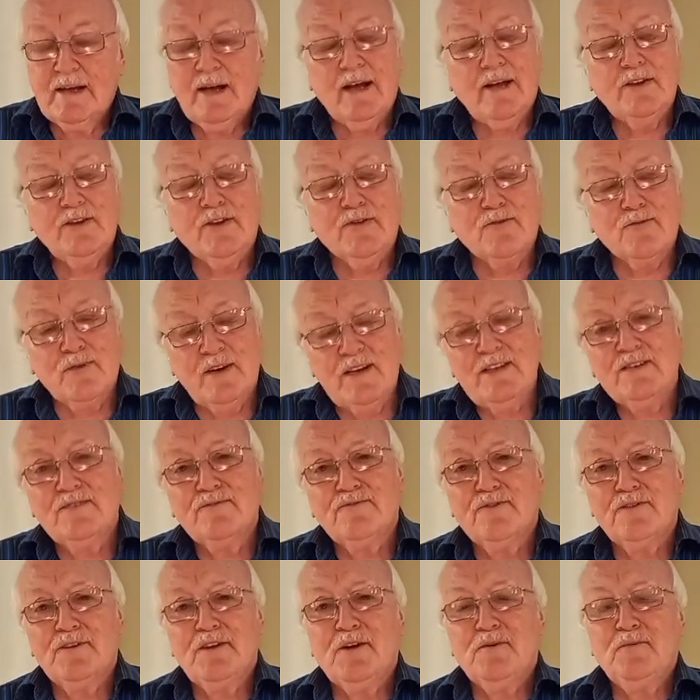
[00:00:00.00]
And the reason
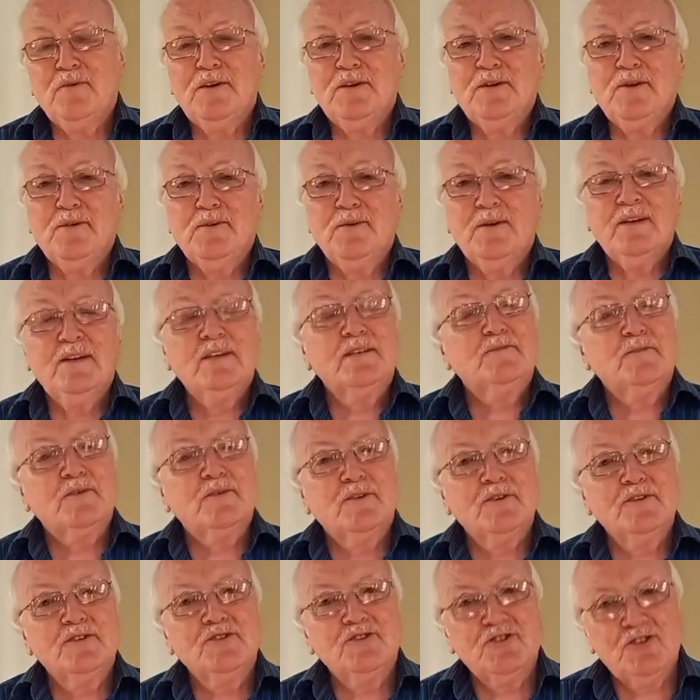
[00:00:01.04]
for that, we know, is
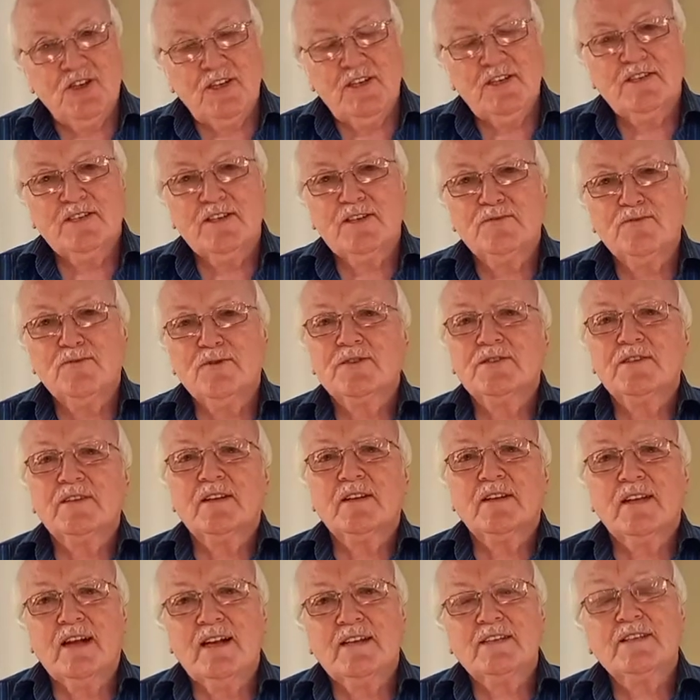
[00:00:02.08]
because Jesus was the
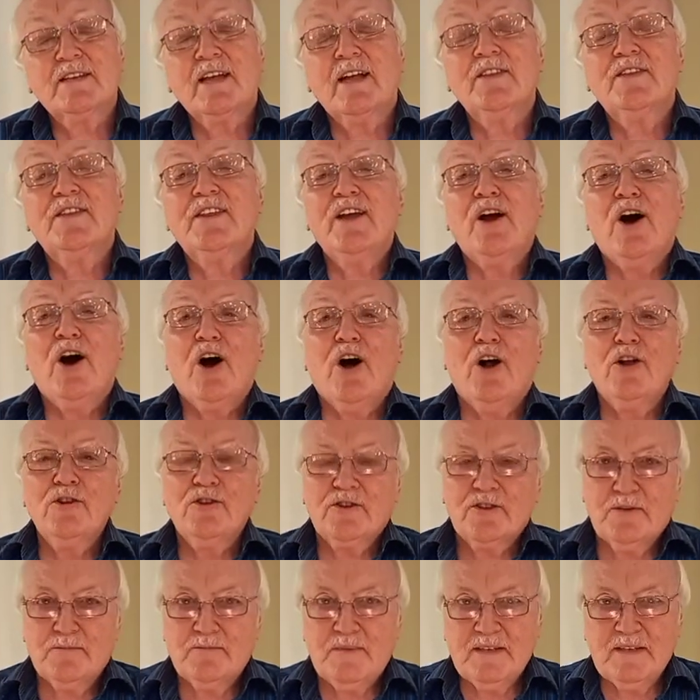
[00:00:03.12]
last and the
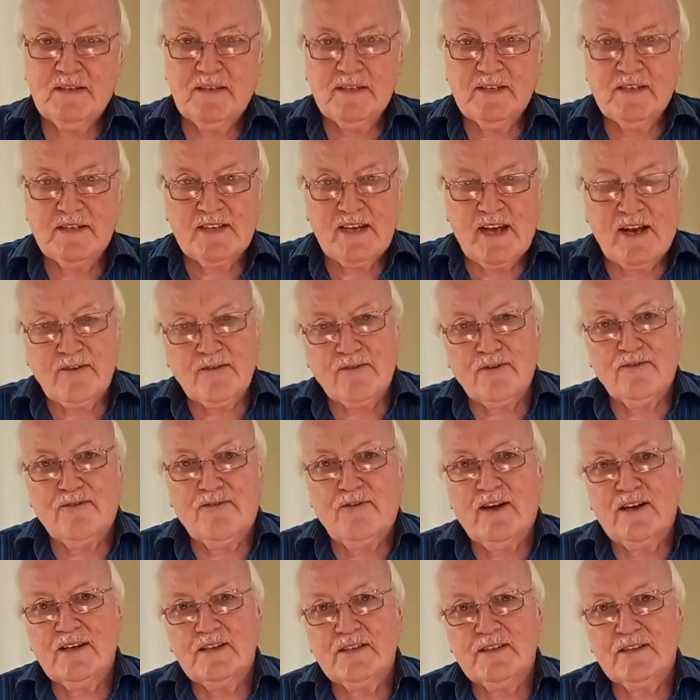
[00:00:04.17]
ultimate
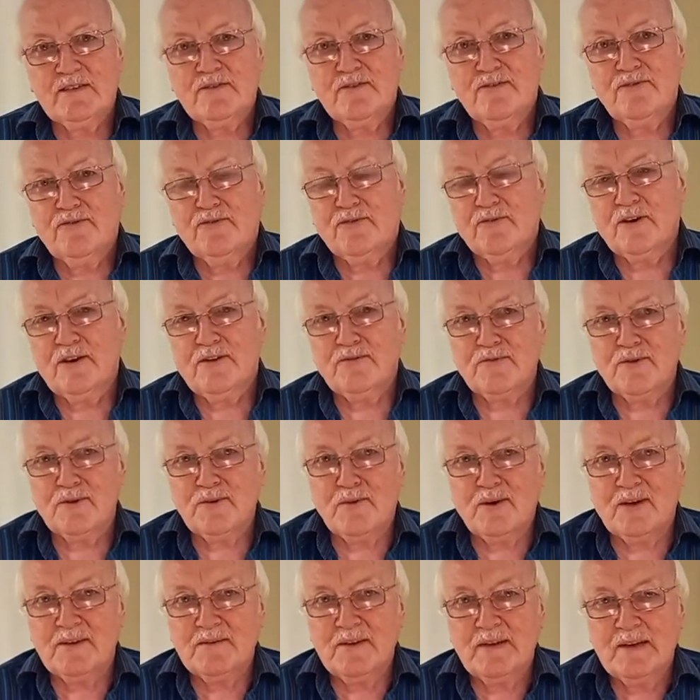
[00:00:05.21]
sacrifice for
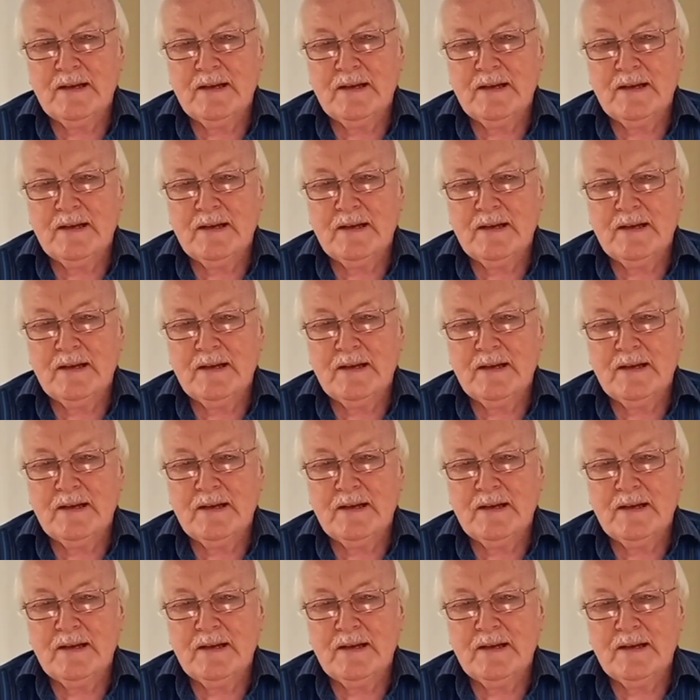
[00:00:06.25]
everyone.